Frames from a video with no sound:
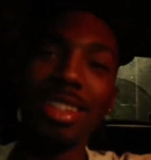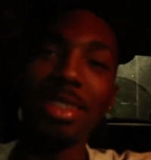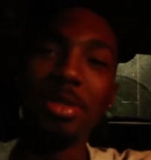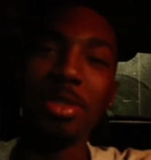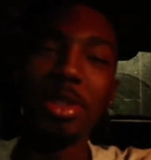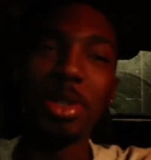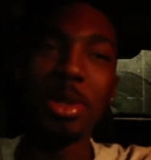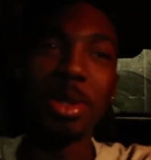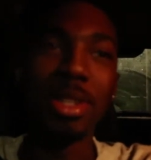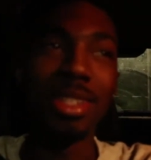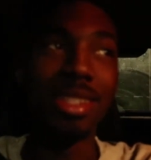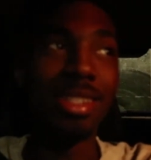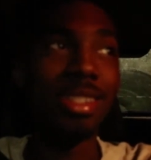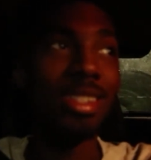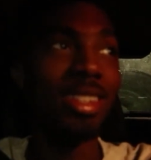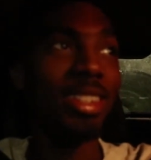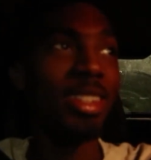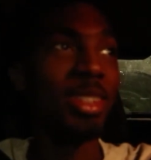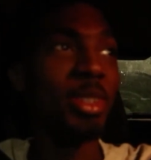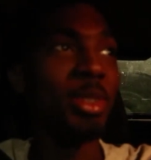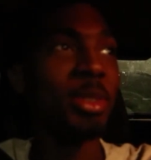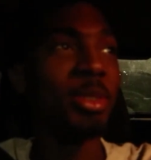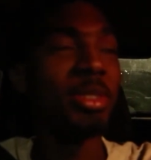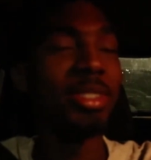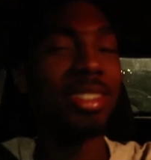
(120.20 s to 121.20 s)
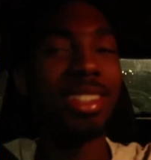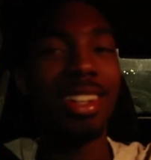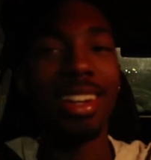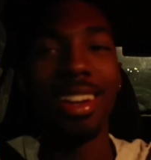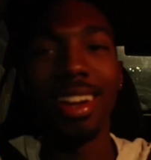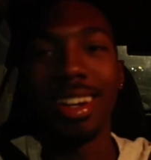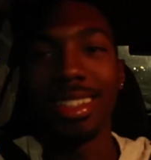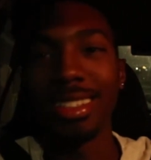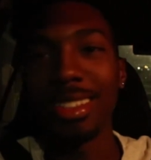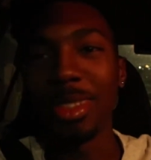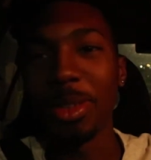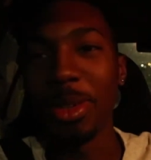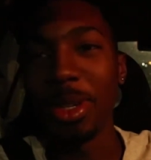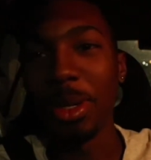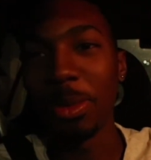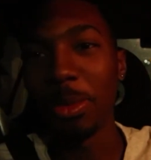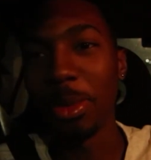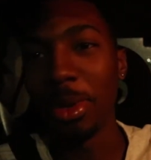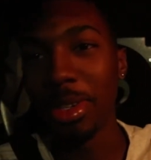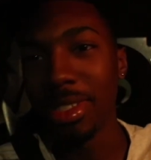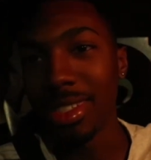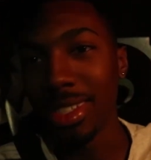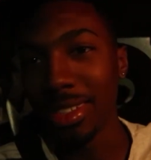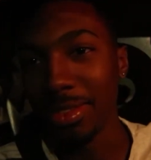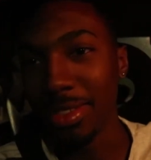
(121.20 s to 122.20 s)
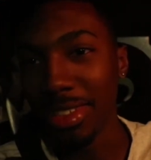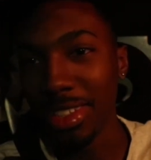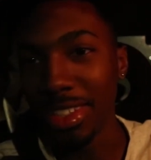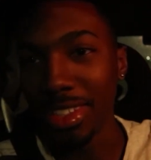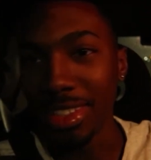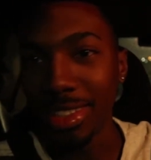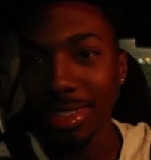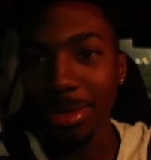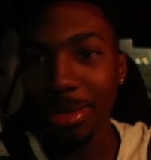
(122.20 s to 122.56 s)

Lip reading: the viewers, say, yo, long time when I post the video